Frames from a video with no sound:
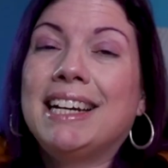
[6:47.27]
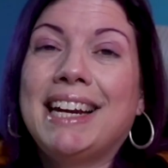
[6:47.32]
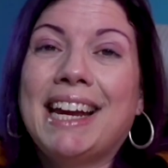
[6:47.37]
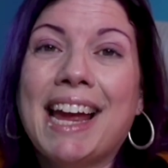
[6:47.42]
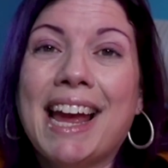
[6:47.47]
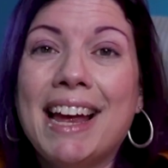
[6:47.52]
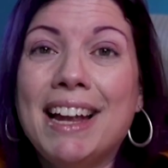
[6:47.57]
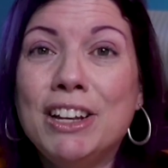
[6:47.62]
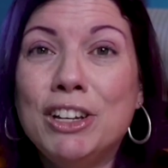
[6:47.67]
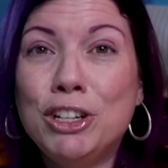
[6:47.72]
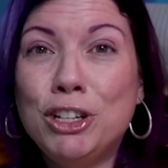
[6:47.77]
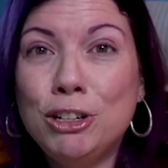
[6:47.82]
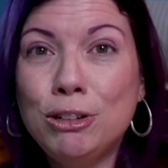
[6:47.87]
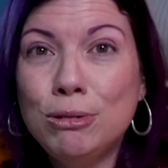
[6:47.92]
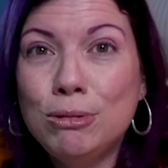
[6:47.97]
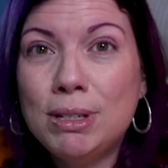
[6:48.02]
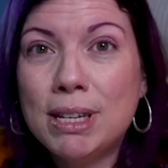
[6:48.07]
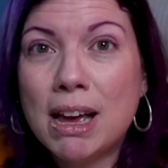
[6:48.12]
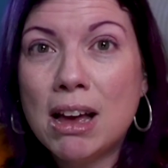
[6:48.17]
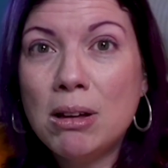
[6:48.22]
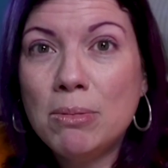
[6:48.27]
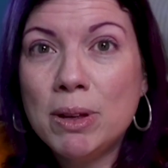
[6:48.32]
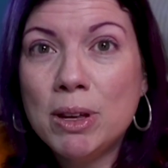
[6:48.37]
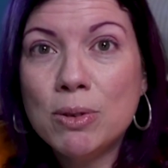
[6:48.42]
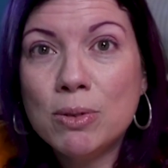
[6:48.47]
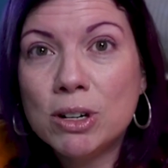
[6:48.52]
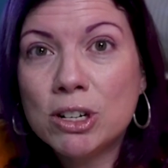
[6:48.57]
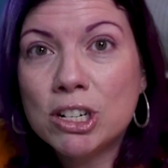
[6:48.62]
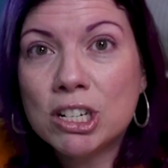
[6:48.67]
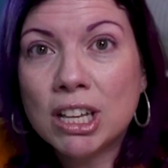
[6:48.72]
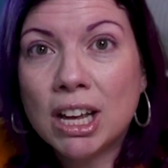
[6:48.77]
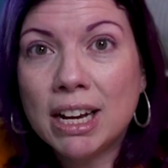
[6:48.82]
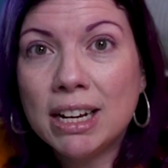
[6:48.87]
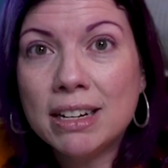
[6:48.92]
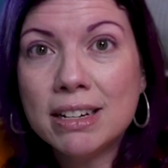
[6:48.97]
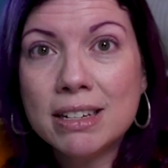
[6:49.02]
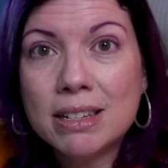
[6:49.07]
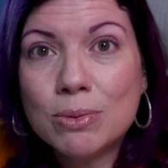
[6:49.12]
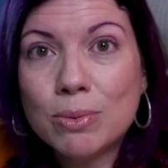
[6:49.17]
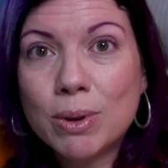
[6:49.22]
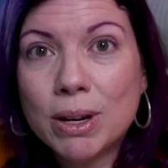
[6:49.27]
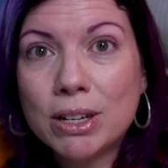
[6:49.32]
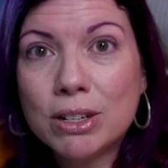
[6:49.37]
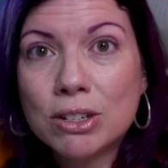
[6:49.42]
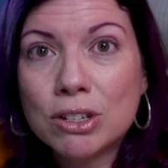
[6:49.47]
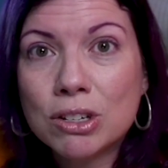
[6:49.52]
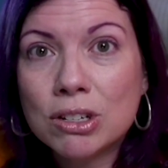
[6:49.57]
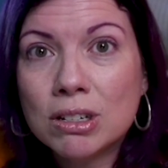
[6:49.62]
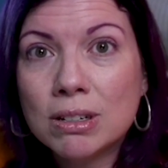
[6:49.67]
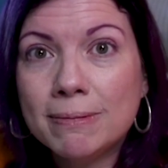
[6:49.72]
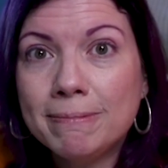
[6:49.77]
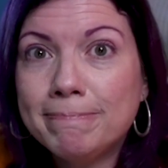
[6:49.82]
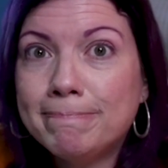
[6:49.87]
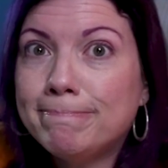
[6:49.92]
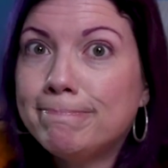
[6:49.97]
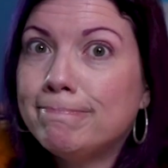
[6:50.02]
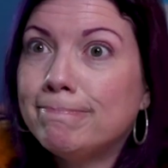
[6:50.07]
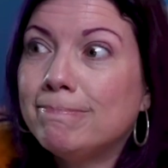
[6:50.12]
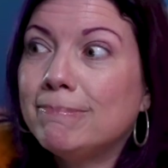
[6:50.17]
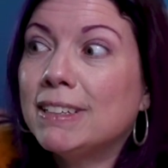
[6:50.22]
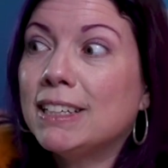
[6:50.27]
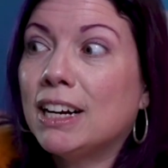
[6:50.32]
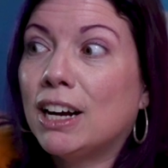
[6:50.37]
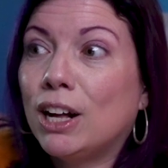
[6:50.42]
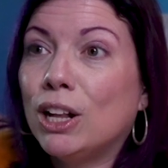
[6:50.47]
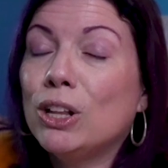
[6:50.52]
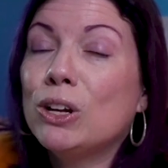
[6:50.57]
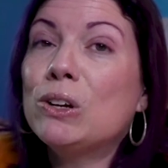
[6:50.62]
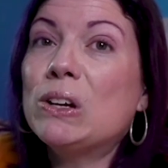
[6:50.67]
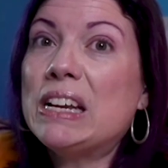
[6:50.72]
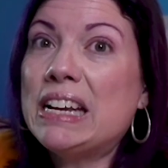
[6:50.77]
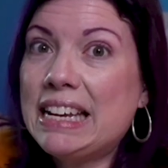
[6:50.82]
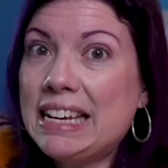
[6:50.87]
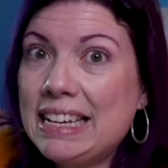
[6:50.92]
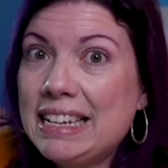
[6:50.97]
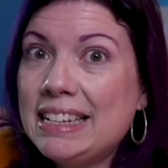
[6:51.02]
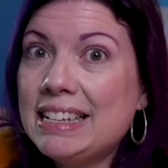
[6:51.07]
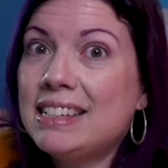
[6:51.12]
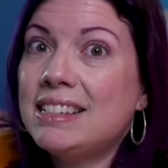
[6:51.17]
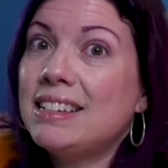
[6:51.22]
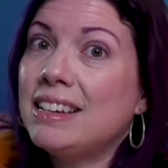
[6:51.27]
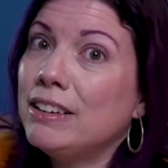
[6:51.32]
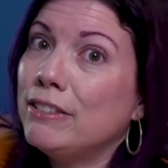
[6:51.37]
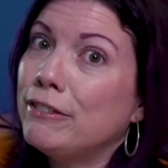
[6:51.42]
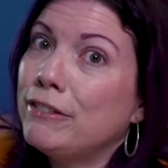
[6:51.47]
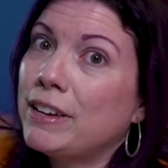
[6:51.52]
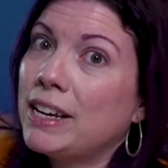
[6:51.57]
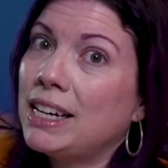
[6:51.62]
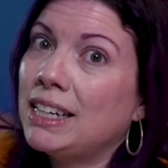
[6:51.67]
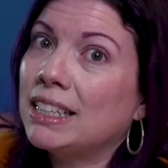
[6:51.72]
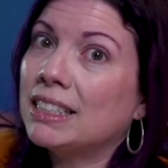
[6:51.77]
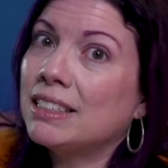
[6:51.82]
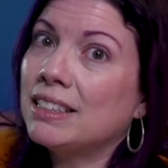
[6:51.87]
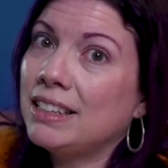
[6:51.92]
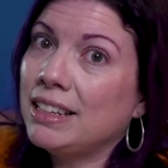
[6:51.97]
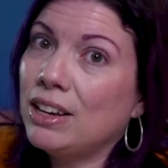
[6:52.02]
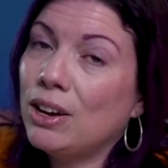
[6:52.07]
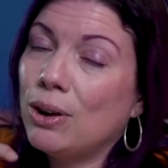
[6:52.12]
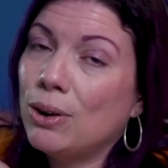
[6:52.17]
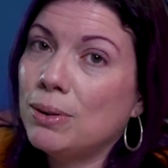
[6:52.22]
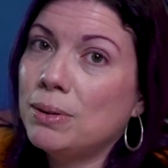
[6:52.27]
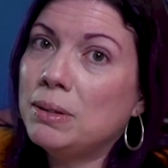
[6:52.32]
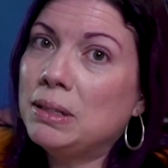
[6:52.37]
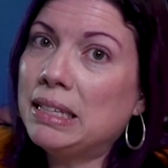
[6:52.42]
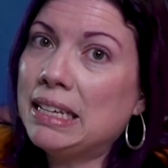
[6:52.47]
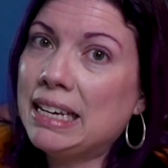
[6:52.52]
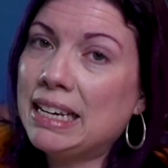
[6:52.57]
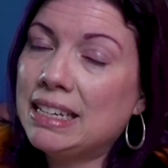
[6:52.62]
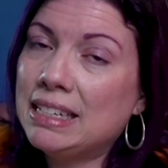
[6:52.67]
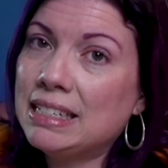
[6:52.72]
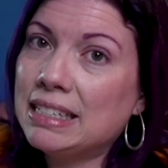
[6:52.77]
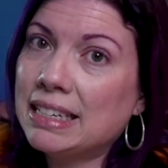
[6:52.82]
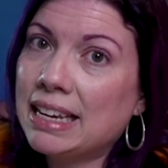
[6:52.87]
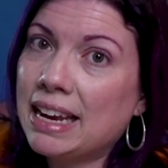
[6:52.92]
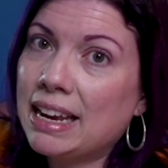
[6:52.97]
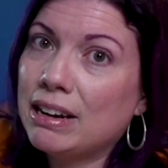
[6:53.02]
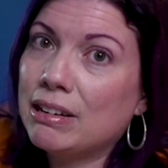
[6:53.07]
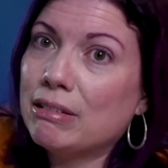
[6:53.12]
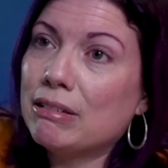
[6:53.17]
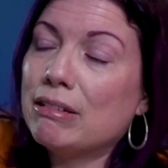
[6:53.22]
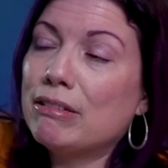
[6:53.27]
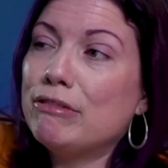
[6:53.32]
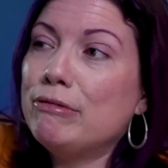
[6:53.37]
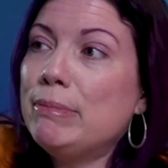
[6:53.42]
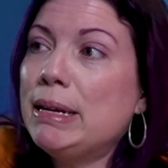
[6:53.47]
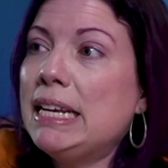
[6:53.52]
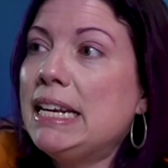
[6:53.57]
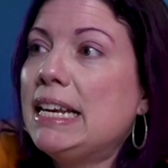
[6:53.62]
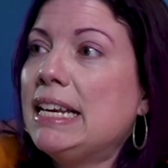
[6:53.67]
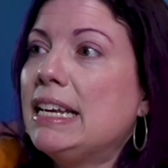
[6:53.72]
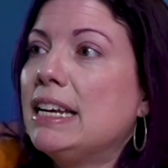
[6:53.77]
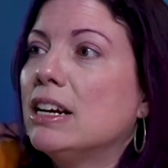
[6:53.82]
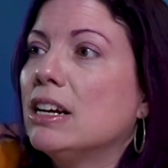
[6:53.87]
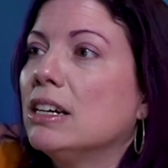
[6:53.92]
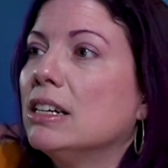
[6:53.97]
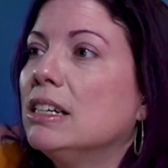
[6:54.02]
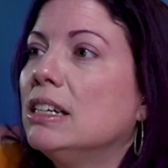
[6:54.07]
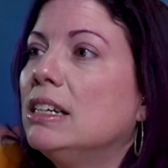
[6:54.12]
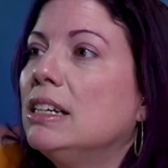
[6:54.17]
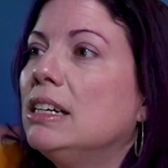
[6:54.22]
can you tell me which line is which? Color is, in fact, the only indicator of meaning here.